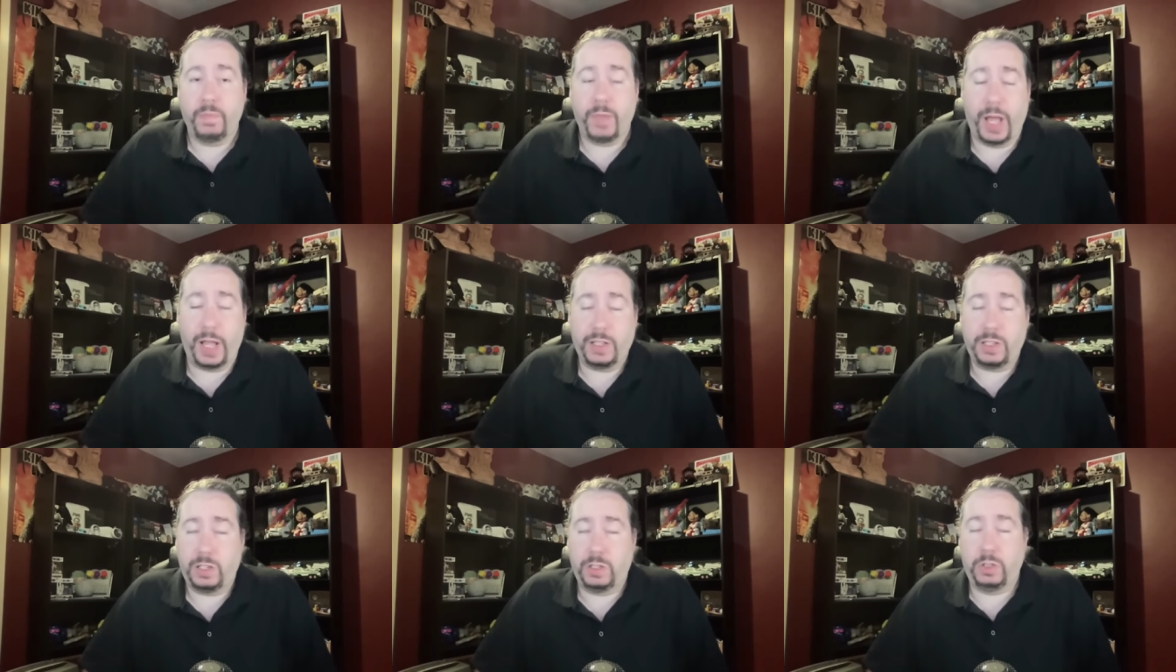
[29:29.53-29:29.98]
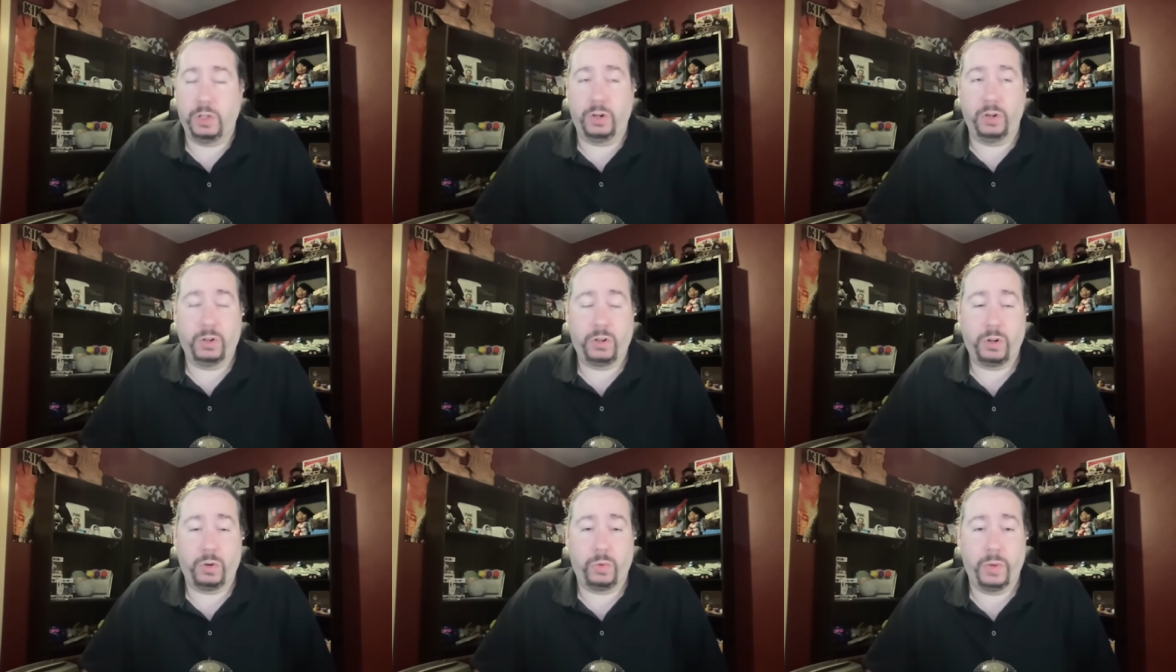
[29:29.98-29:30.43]
That's
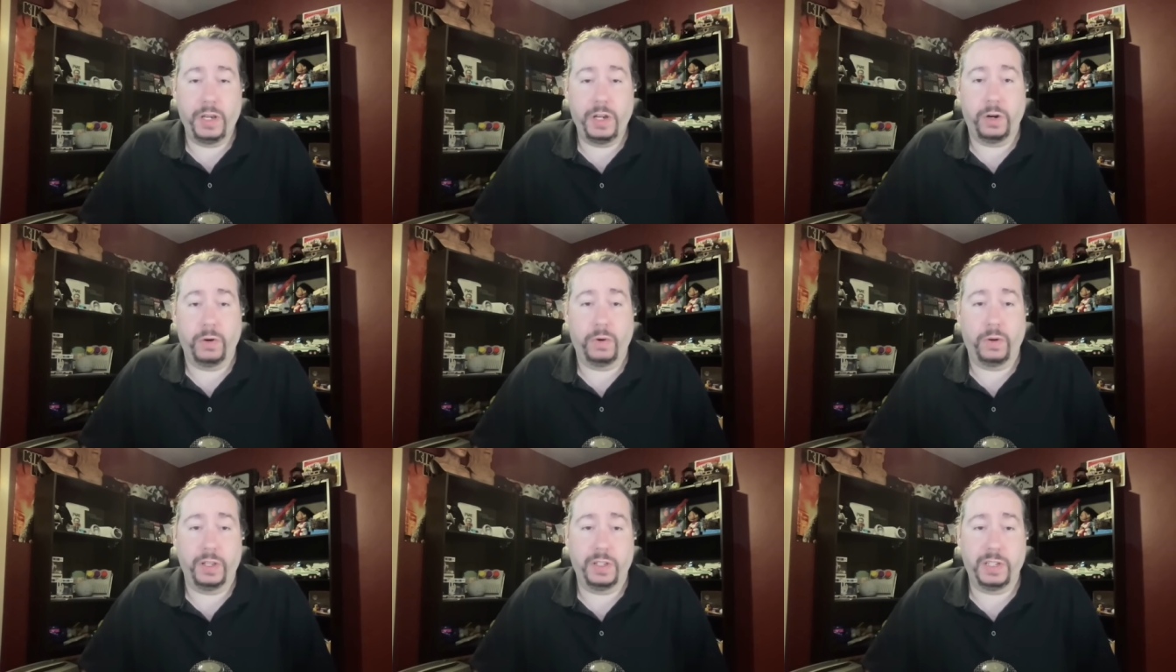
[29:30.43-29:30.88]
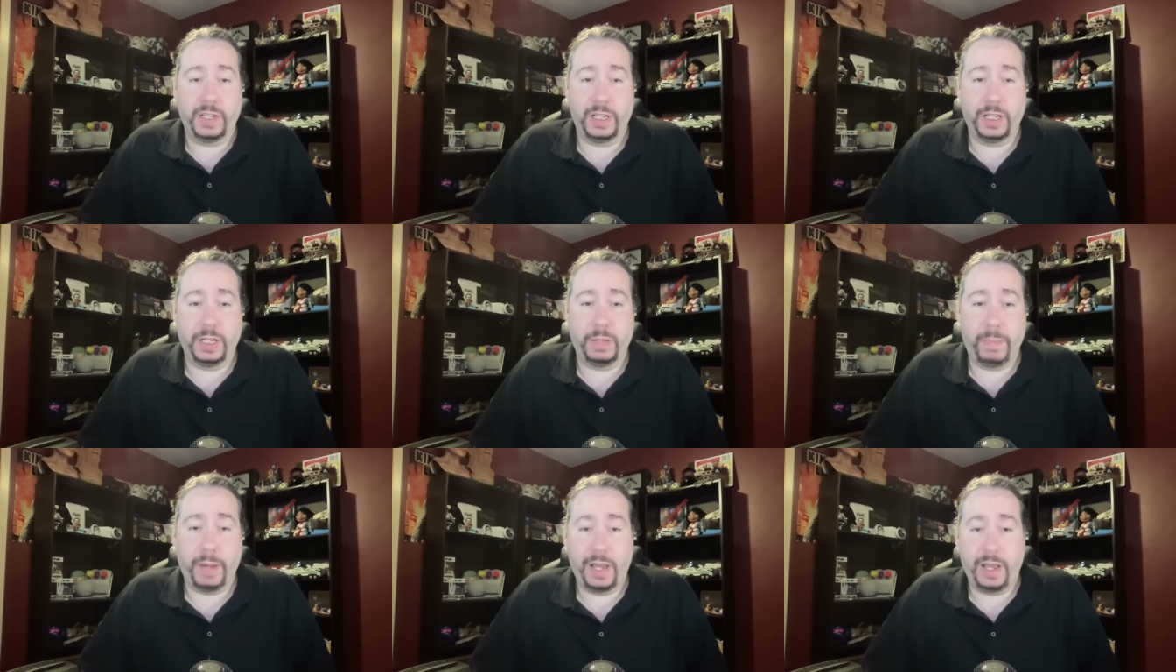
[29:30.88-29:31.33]
their career. It's
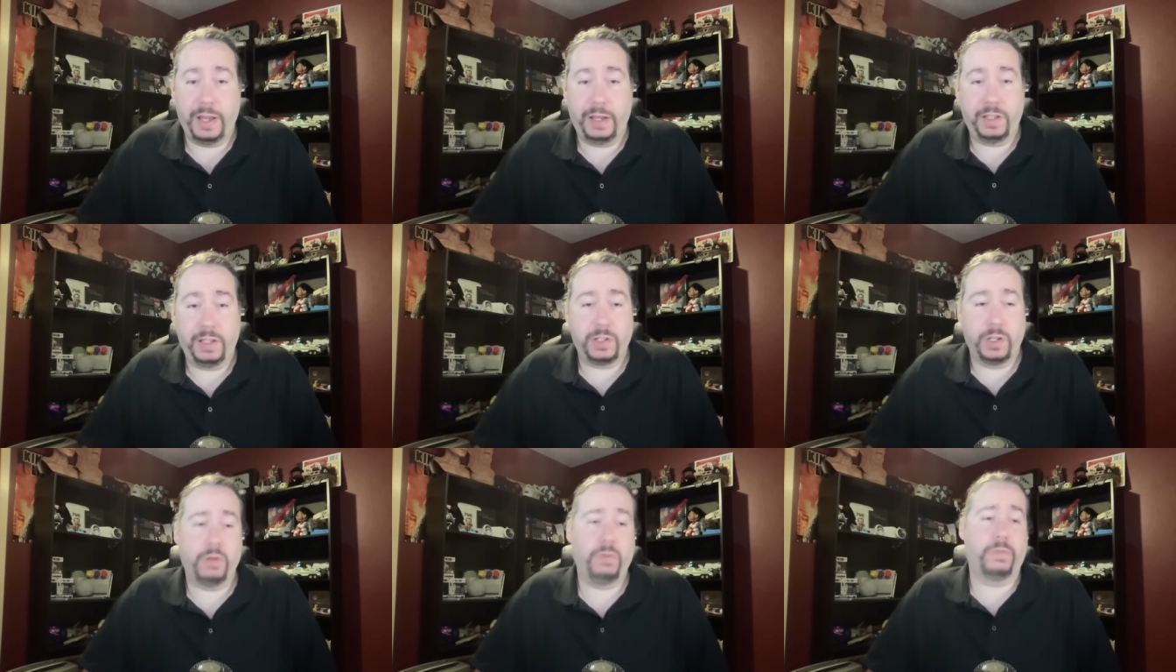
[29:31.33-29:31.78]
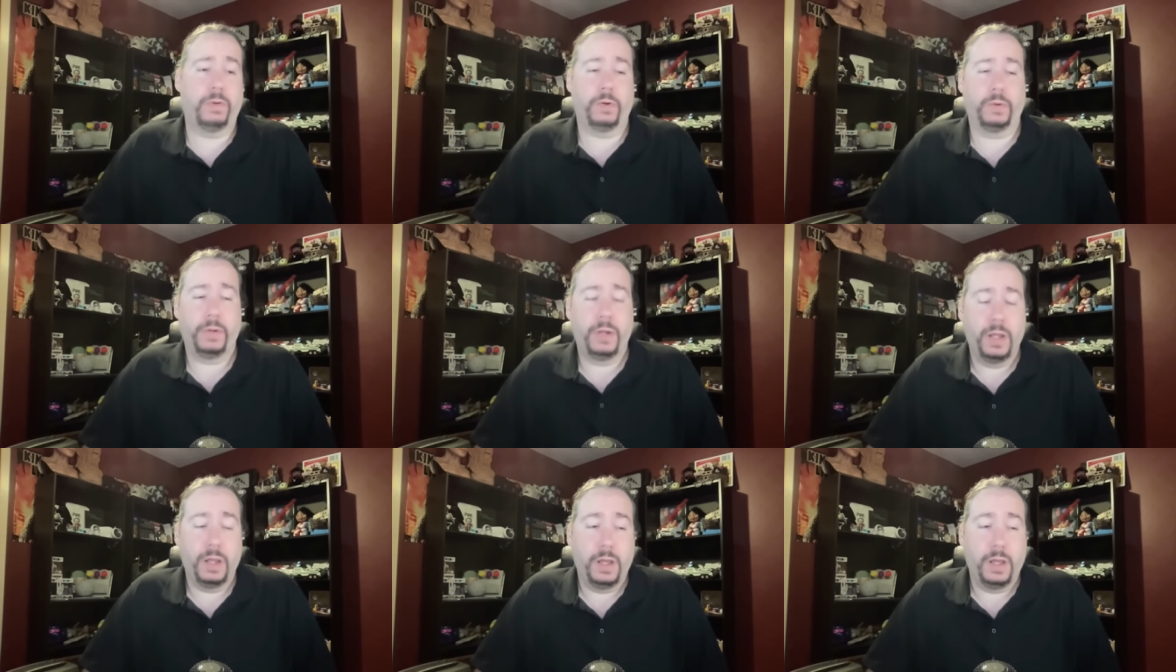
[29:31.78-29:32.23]
in the bag. It's over.